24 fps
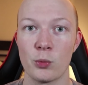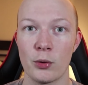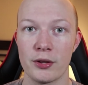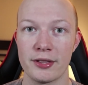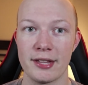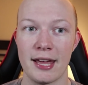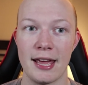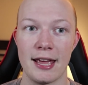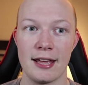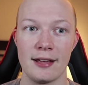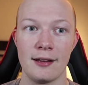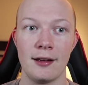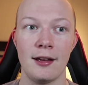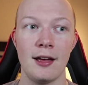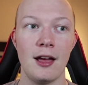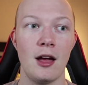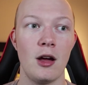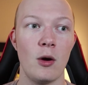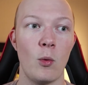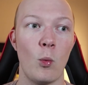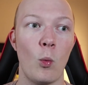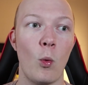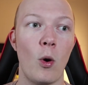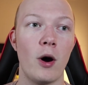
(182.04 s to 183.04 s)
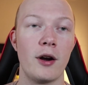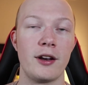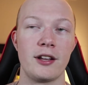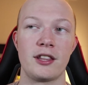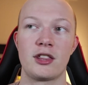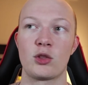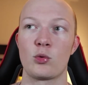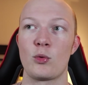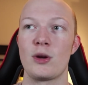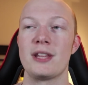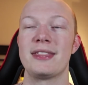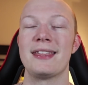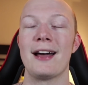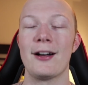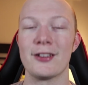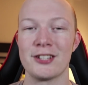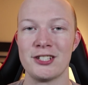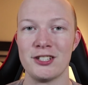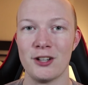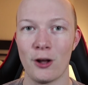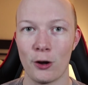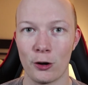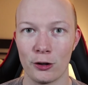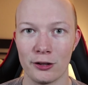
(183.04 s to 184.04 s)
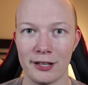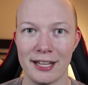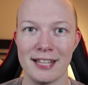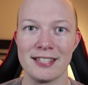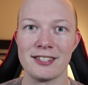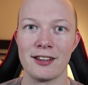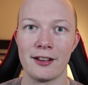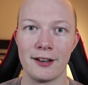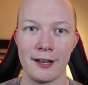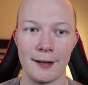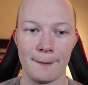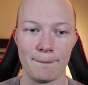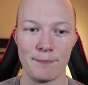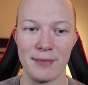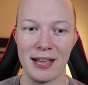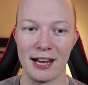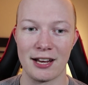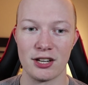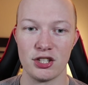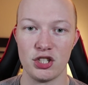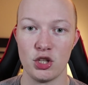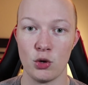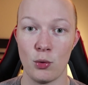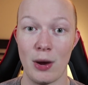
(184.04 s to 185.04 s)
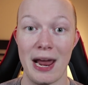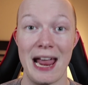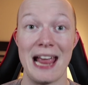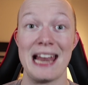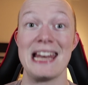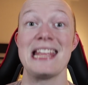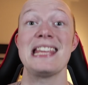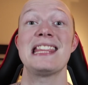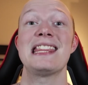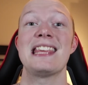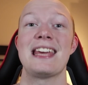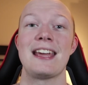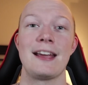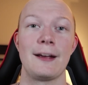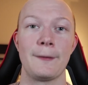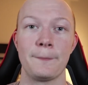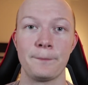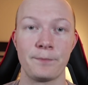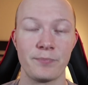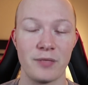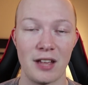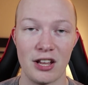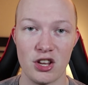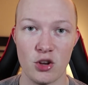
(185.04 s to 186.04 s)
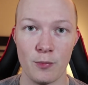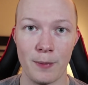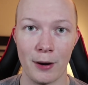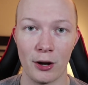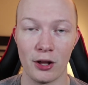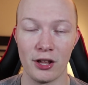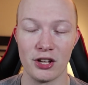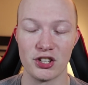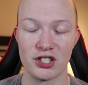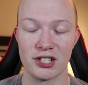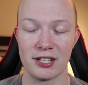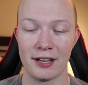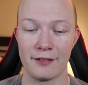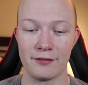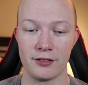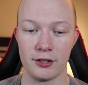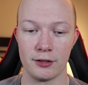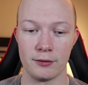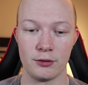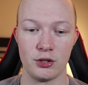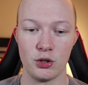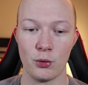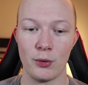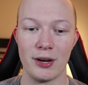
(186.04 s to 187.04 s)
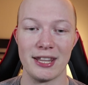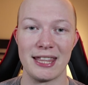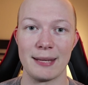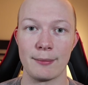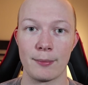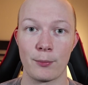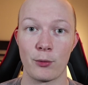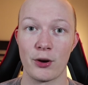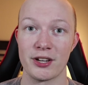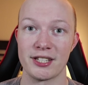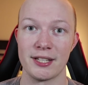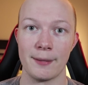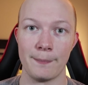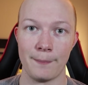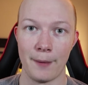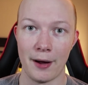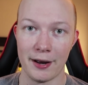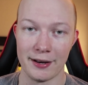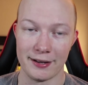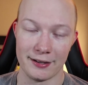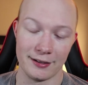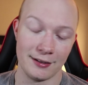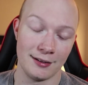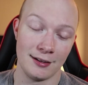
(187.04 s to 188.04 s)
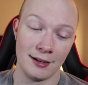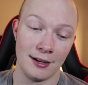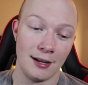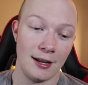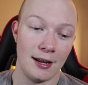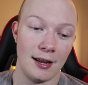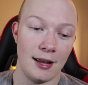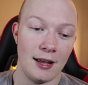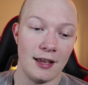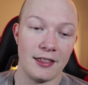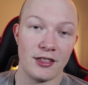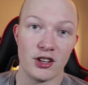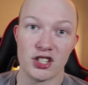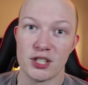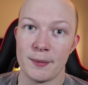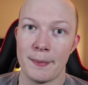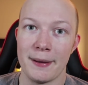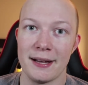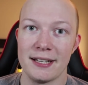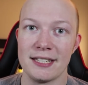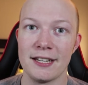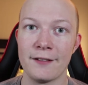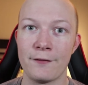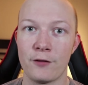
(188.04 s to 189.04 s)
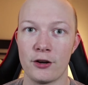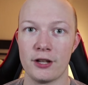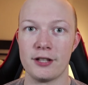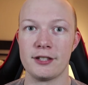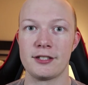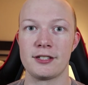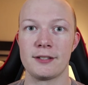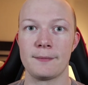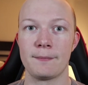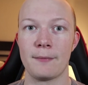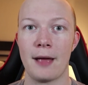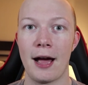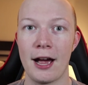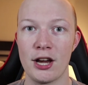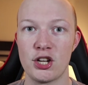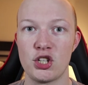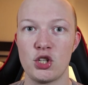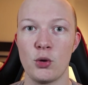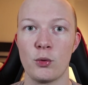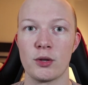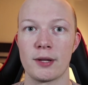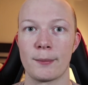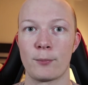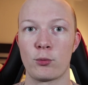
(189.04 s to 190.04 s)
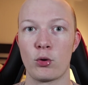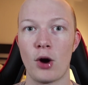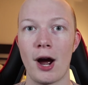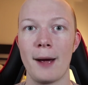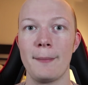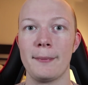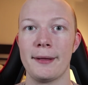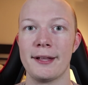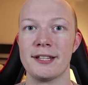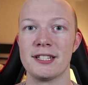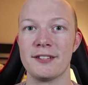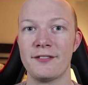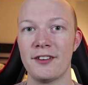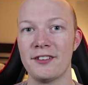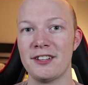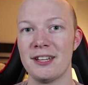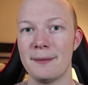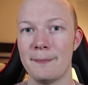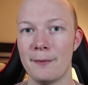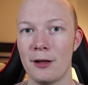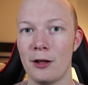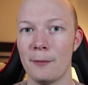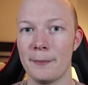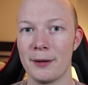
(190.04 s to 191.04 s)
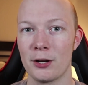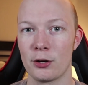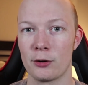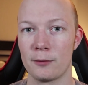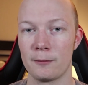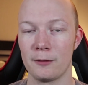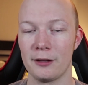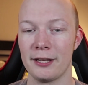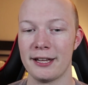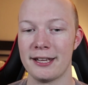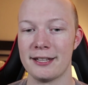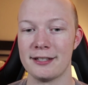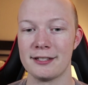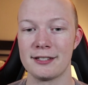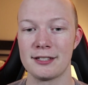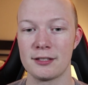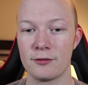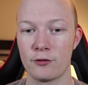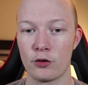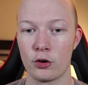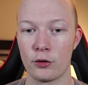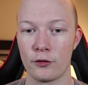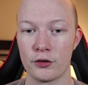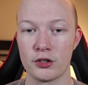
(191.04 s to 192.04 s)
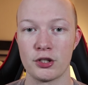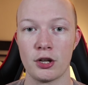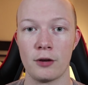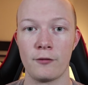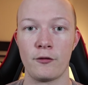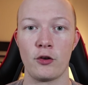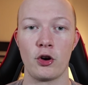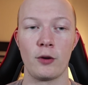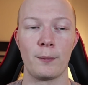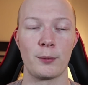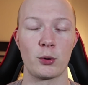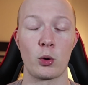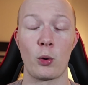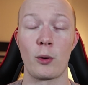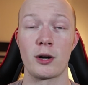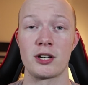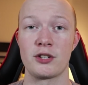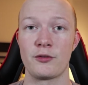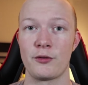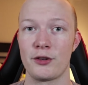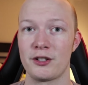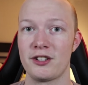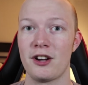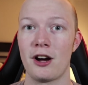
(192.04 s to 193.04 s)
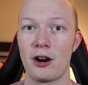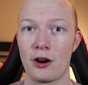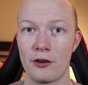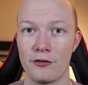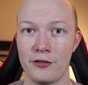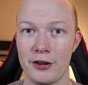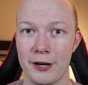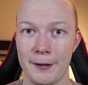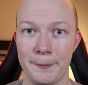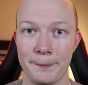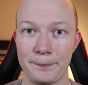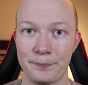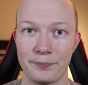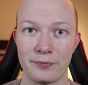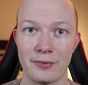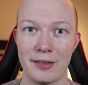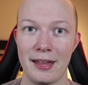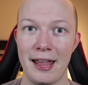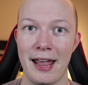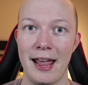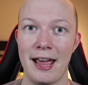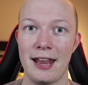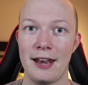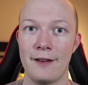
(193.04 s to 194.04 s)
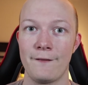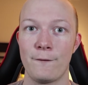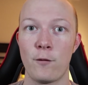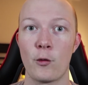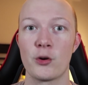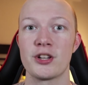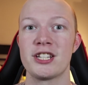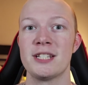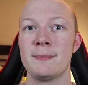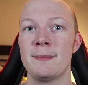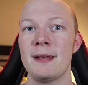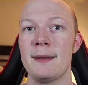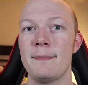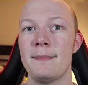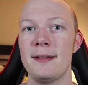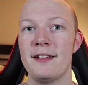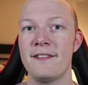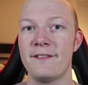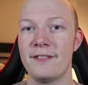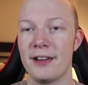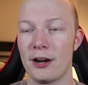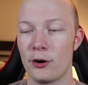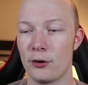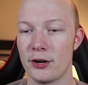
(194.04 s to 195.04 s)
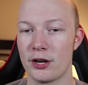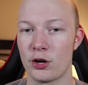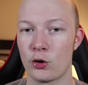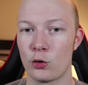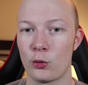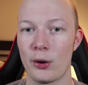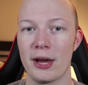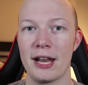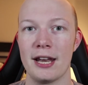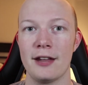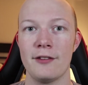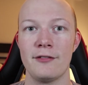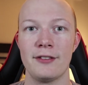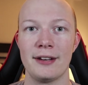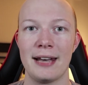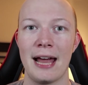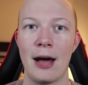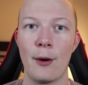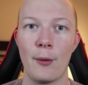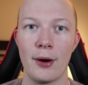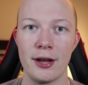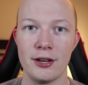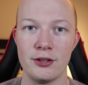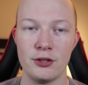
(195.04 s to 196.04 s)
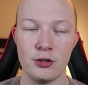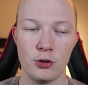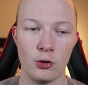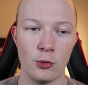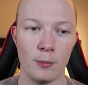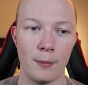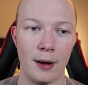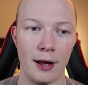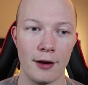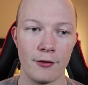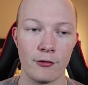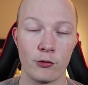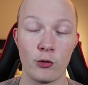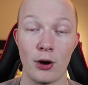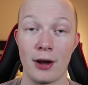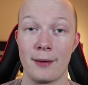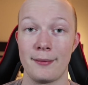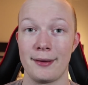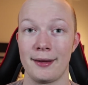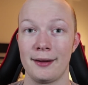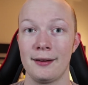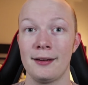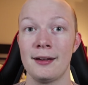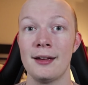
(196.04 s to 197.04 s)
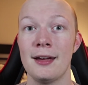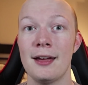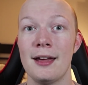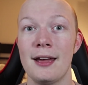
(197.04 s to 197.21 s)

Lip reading: with a $1,000 to $3,000 lens on it that can do anything, and you barely just have to do anything but press a button. There's a big difference. I shoot with a prime lens, a 50mm lens for portrait photography, and it forces me to be very creative in how I do my framing.